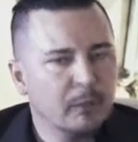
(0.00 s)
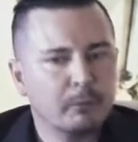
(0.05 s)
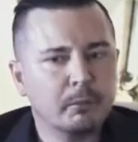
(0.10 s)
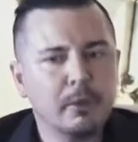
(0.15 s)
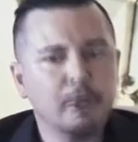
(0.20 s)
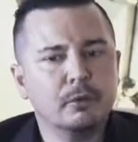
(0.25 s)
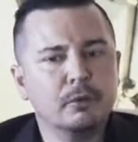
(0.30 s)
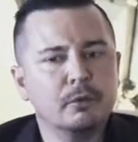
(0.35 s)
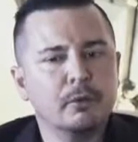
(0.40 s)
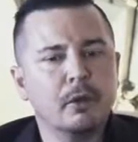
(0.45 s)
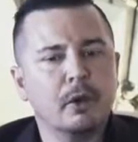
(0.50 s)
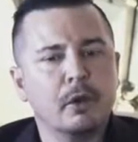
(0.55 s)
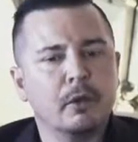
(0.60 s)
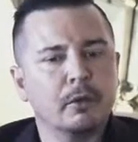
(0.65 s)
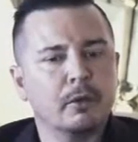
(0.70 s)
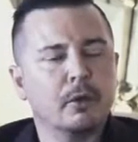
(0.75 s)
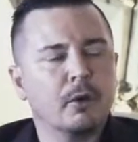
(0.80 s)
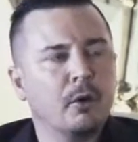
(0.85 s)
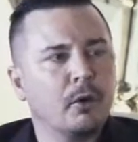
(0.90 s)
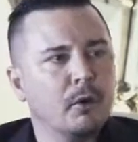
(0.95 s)
but who are
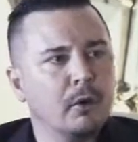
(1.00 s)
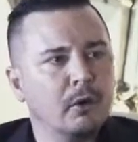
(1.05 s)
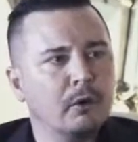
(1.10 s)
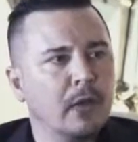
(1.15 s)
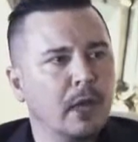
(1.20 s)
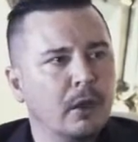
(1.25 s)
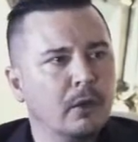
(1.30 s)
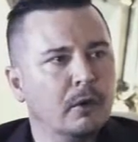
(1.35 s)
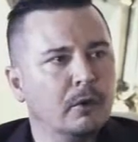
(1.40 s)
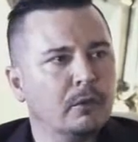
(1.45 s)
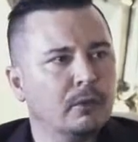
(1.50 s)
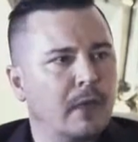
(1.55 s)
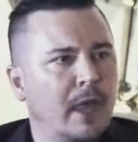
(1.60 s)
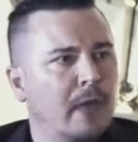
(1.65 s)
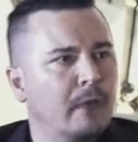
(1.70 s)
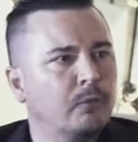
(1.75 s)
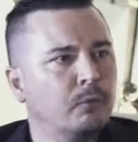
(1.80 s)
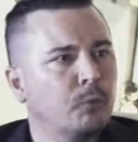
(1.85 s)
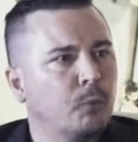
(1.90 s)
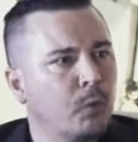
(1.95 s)
the coordinators? They
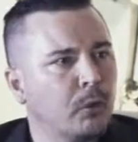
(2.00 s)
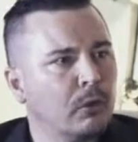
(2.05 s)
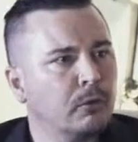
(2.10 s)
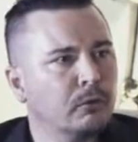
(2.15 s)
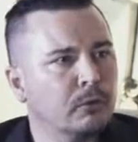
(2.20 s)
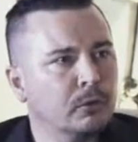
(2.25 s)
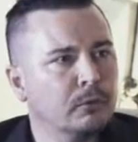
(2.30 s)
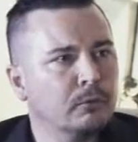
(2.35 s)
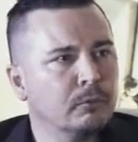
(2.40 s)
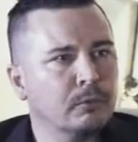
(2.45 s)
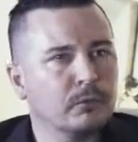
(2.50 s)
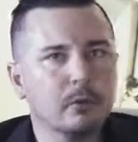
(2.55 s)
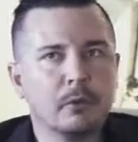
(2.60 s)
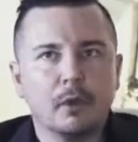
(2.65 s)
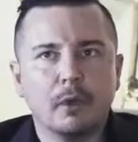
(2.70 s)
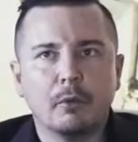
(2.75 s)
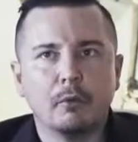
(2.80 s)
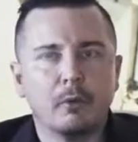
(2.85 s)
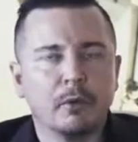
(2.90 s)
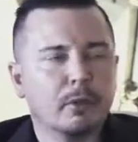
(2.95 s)
have war rooms
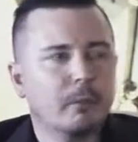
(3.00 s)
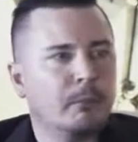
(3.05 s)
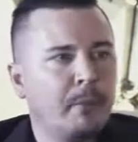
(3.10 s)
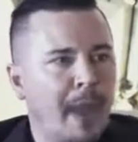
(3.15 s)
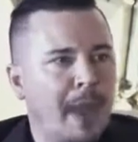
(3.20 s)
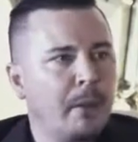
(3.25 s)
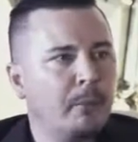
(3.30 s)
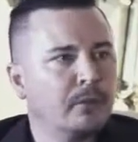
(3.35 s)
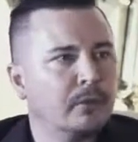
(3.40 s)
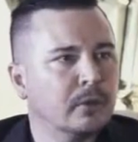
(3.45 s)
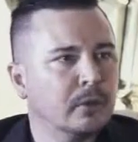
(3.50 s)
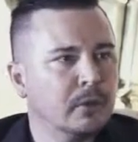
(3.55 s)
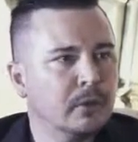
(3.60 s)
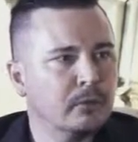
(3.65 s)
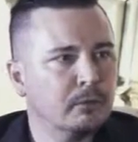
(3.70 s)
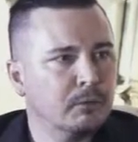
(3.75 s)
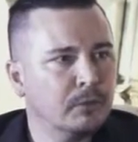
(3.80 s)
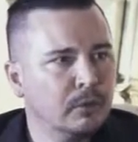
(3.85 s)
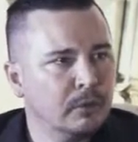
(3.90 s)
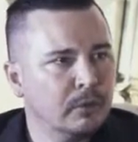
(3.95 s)
with maps and
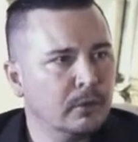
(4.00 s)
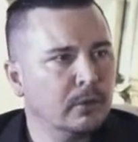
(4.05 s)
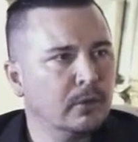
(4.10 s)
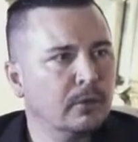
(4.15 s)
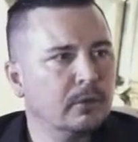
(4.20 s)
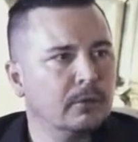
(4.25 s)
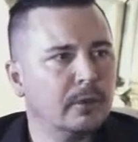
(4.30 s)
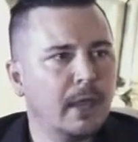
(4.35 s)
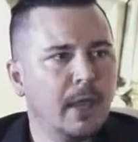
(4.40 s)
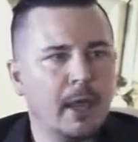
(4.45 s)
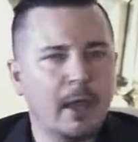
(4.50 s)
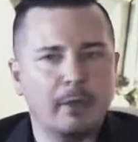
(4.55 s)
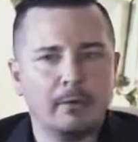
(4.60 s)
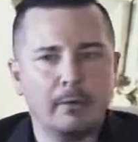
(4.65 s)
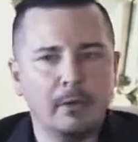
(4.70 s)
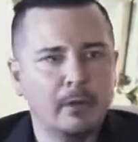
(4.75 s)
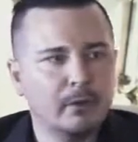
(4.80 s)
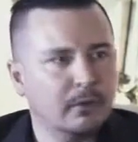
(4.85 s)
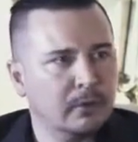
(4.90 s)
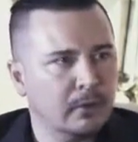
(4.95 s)
computers, they have
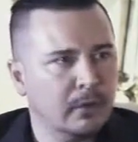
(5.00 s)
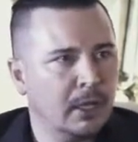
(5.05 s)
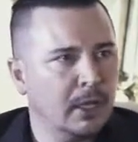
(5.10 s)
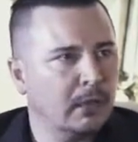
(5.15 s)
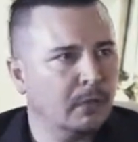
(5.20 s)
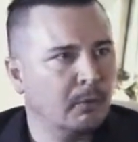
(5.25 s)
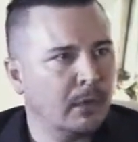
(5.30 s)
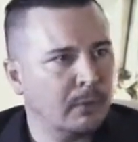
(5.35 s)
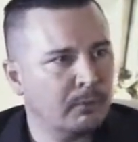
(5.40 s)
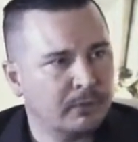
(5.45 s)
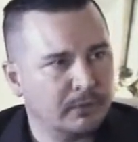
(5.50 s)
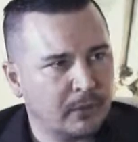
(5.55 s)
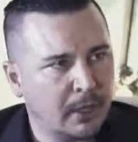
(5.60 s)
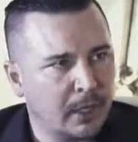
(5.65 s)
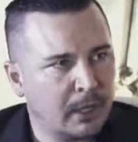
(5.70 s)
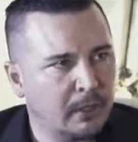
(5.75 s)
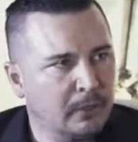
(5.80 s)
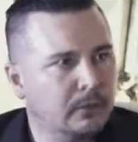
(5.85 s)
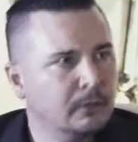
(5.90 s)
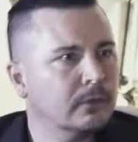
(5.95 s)
internet
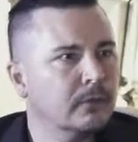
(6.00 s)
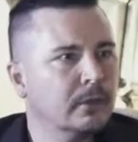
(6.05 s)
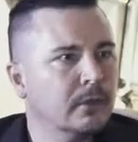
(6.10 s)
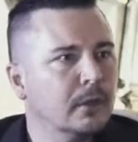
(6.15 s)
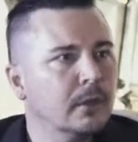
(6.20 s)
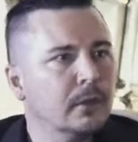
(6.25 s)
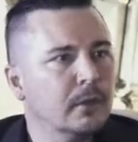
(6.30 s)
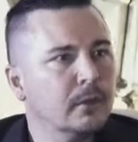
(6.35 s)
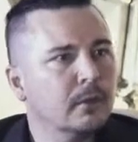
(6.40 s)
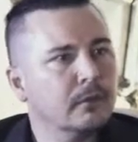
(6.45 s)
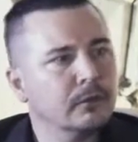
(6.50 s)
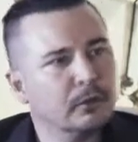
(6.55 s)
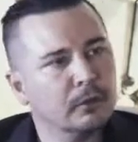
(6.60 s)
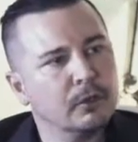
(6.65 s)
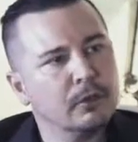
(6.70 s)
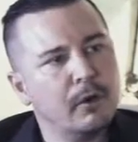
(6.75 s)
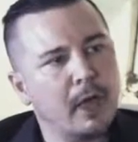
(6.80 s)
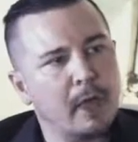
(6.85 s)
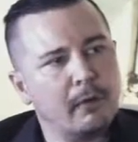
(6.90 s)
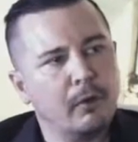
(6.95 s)
websites, so
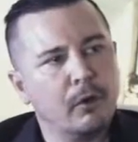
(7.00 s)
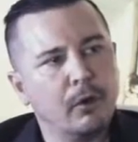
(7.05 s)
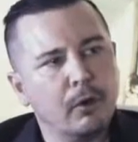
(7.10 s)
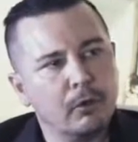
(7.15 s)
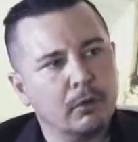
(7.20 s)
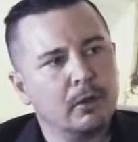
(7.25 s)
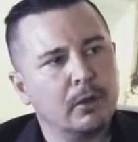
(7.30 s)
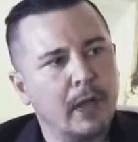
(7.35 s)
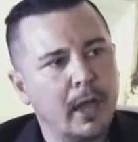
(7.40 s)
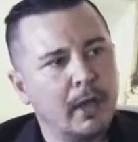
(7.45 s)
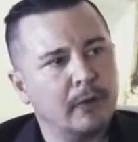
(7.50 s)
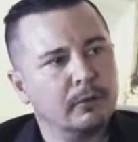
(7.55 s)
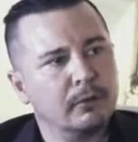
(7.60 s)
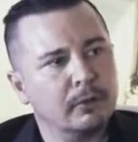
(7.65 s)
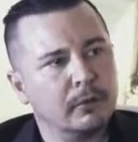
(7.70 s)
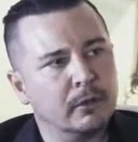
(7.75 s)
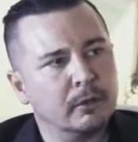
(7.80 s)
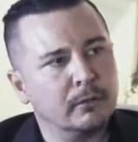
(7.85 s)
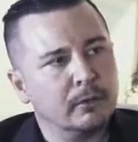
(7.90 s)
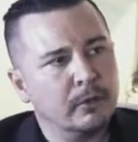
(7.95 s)
you have a whole class
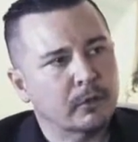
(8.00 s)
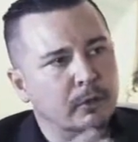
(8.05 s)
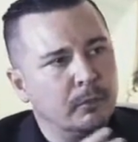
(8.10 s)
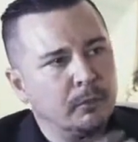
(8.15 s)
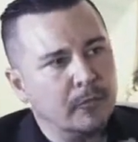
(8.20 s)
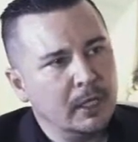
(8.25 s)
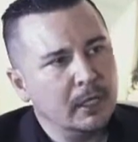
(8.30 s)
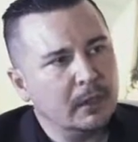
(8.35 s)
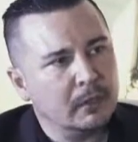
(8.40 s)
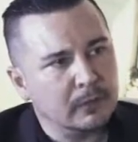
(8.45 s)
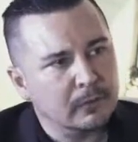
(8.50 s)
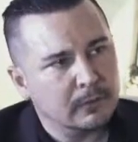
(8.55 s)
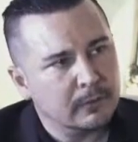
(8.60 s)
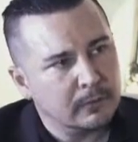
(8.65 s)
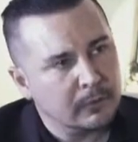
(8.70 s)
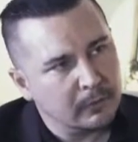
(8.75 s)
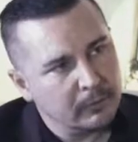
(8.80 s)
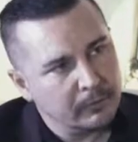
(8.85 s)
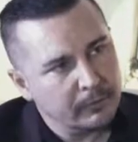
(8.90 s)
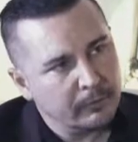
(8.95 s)
of
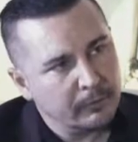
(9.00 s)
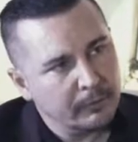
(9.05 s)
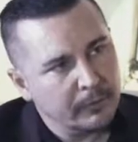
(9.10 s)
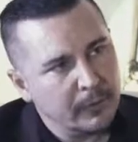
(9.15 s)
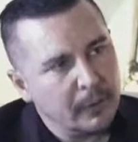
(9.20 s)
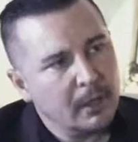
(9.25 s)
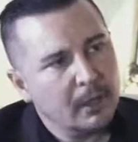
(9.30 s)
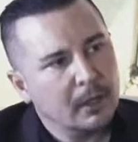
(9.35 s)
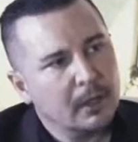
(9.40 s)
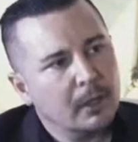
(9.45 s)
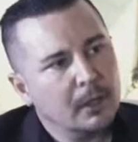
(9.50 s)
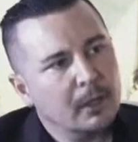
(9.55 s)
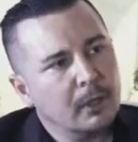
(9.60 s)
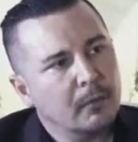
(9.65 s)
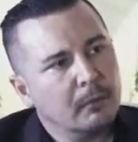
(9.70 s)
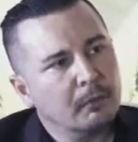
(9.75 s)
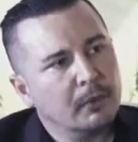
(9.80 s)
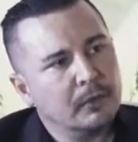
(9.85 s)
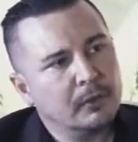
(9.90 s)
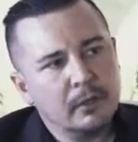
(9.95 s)
Europeans.
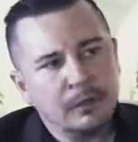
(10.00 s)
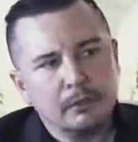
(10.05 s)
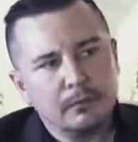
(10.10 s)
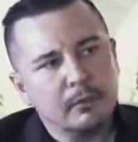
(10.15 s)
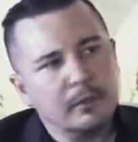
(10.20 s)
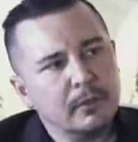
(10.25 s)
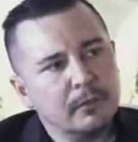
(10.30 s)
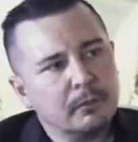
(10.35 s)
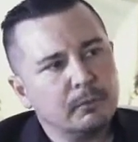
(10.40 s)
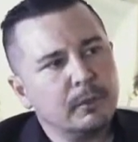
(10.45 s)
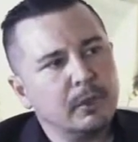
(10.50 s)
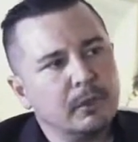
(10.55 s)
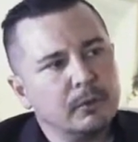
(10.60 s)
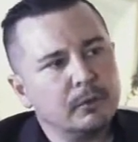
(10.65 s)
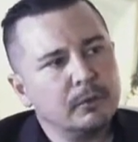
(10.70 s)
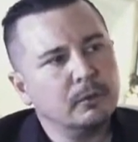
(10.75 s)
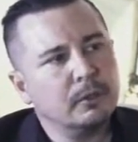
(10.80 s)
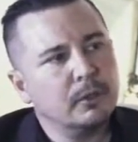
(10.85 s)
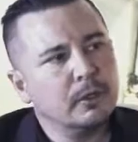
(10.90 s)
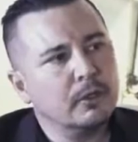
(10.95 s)
But this really speaks
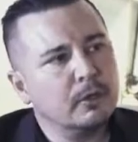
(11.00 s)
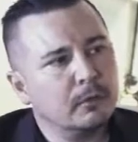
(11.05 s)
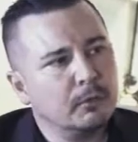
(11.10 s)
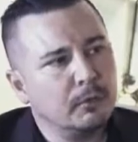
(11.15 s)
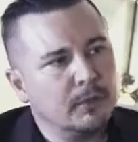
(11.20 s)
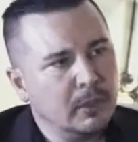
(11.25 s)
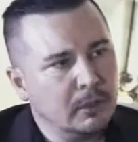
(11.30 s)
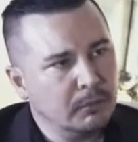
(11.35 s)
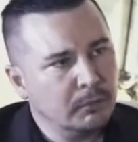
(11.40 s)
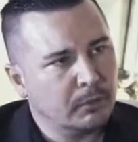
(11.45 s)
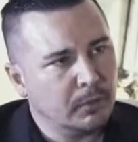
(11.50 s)
to a European